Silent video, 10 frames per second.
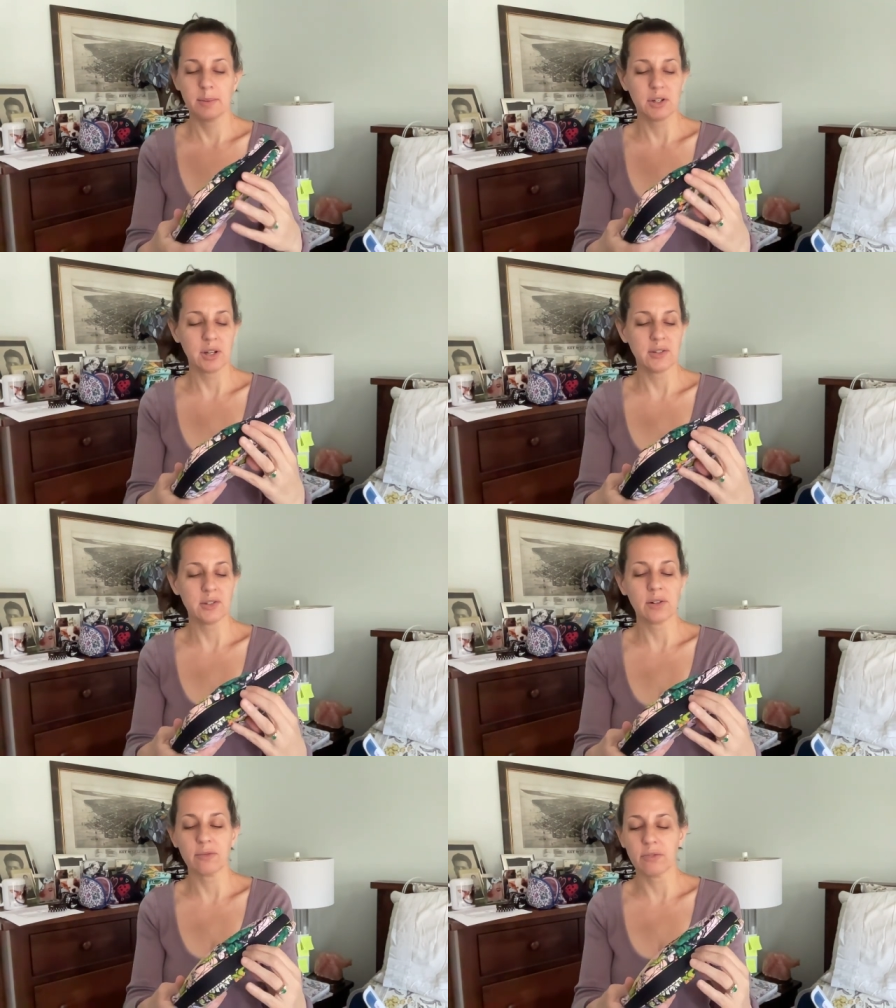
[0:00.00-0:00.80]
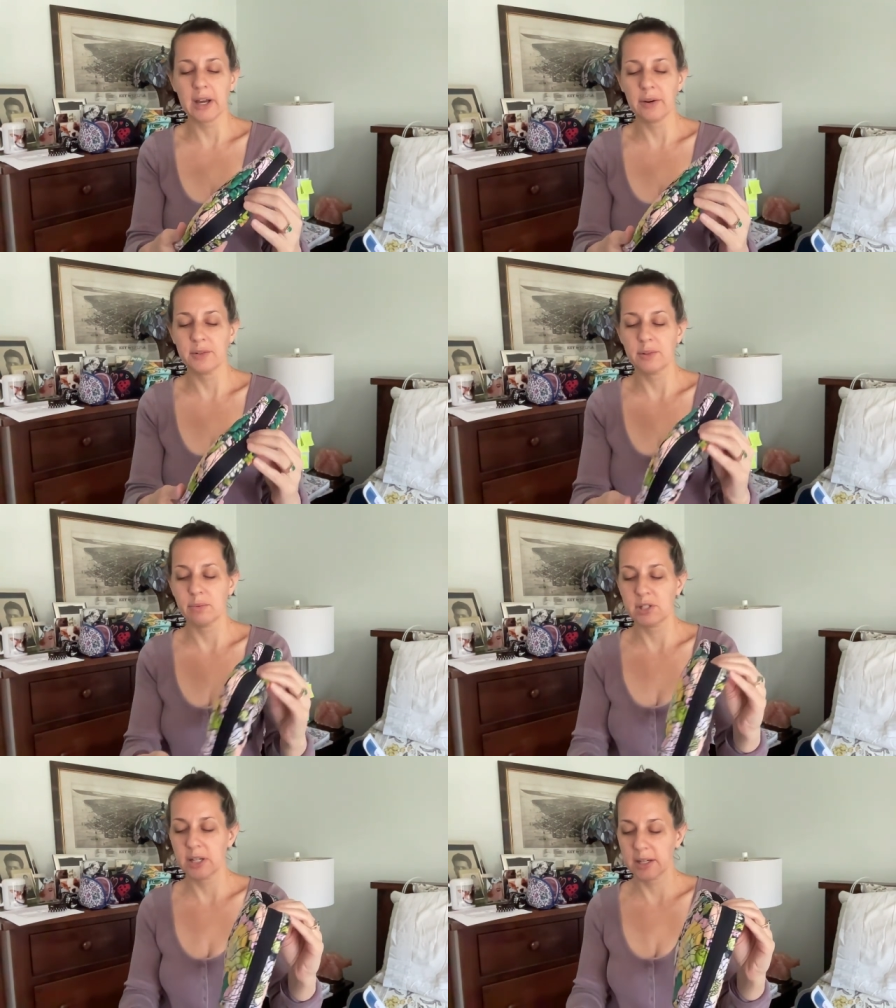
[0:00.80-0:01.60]
on certain flowers in
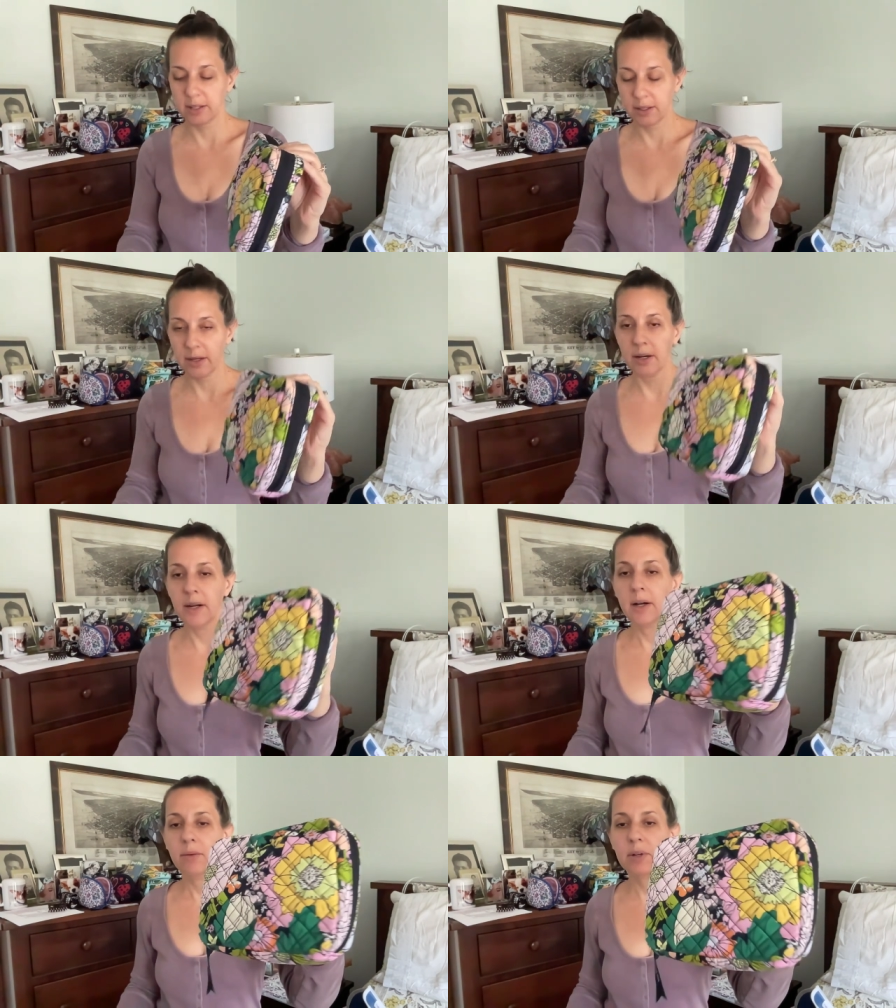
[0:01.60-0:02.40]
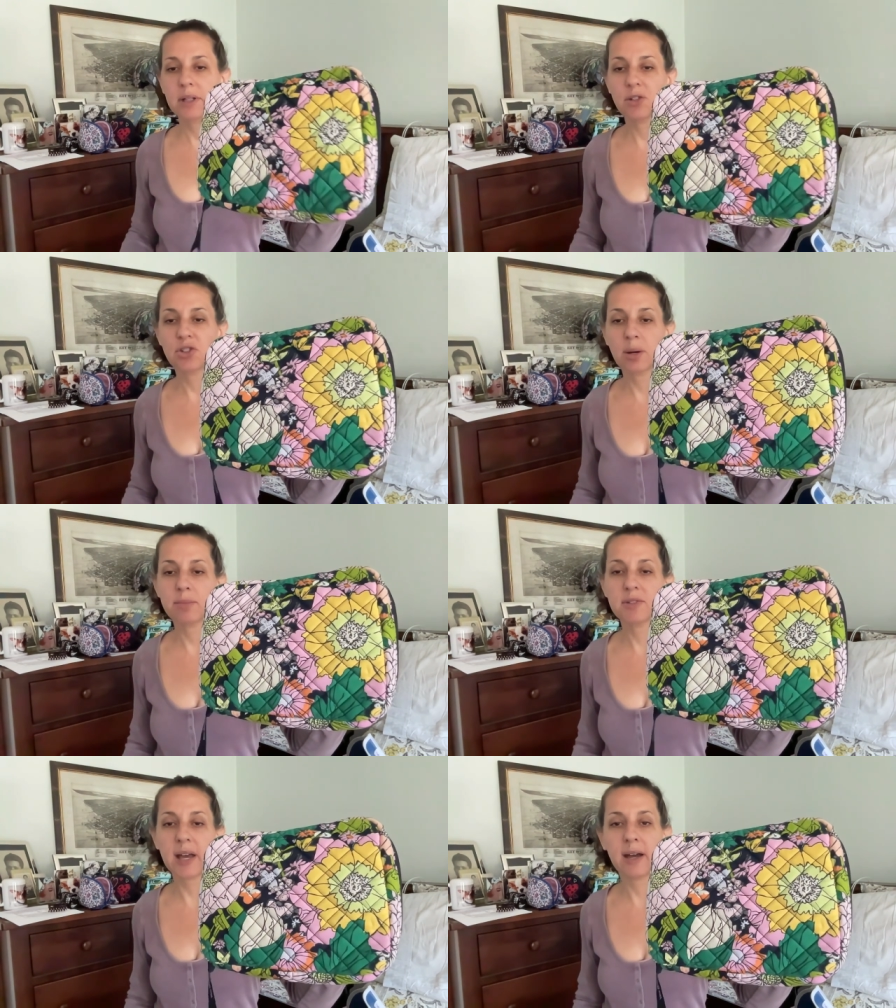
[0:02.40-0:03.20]
particular really
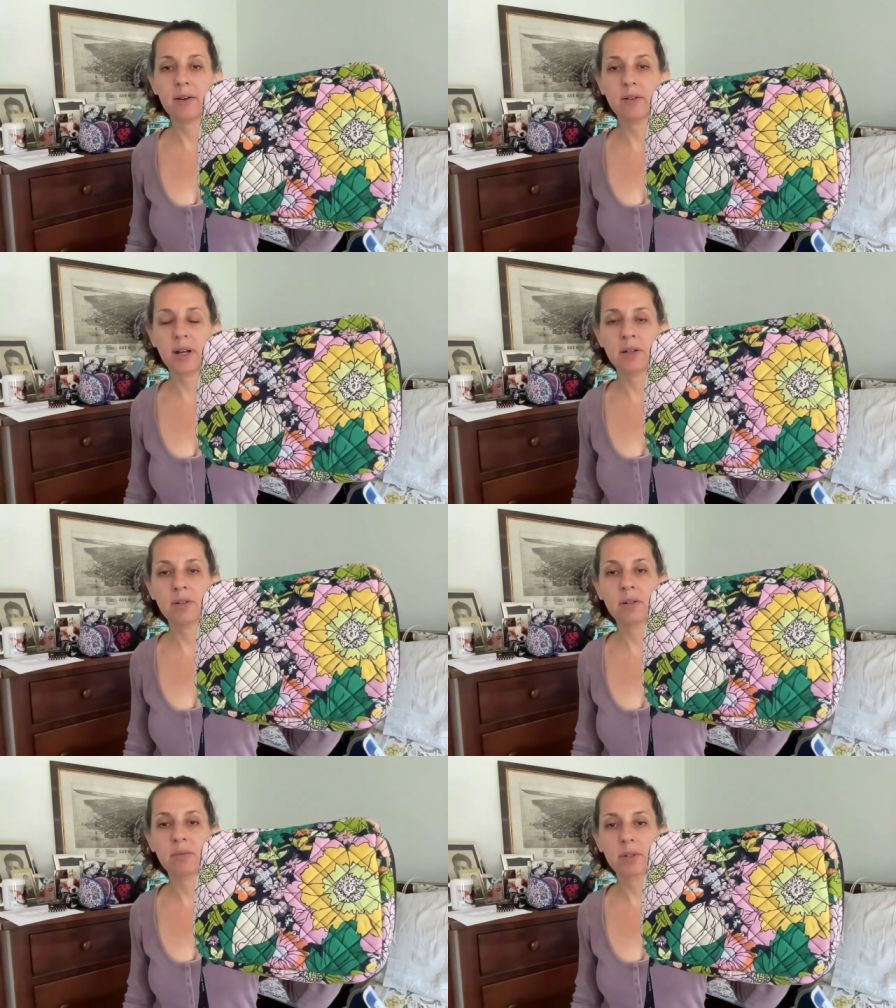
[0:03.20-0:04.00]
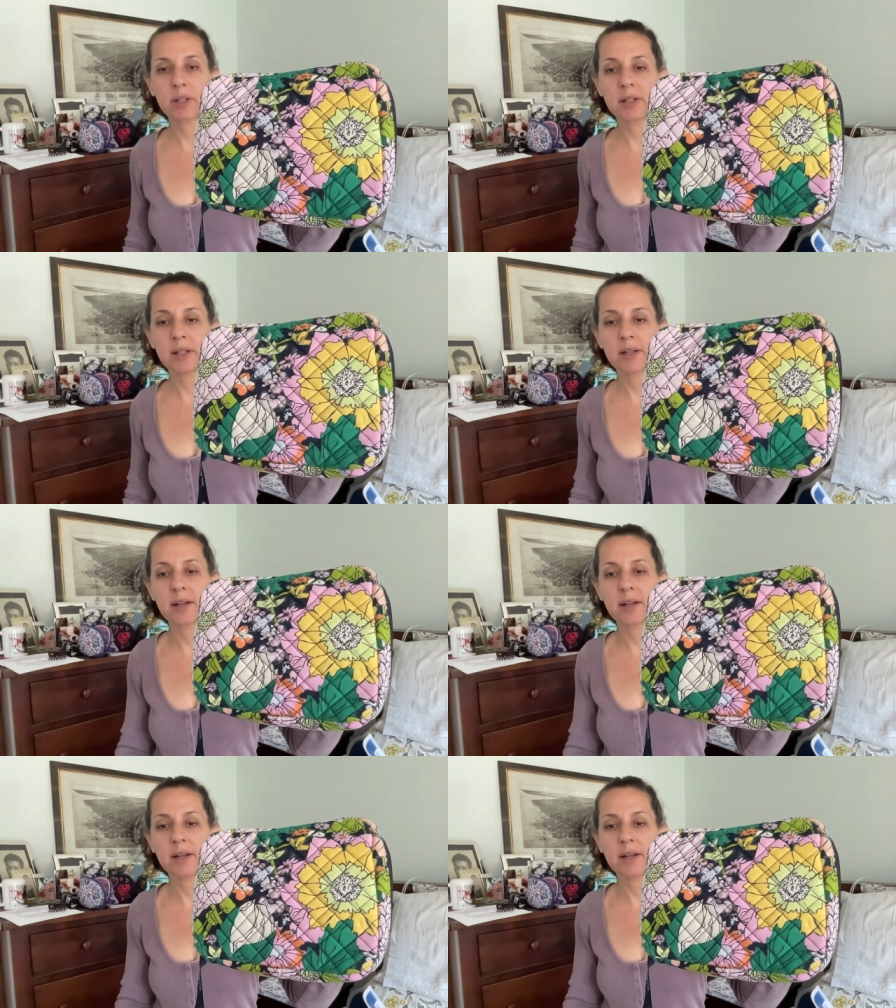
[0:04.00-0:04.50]
jumps out and you can really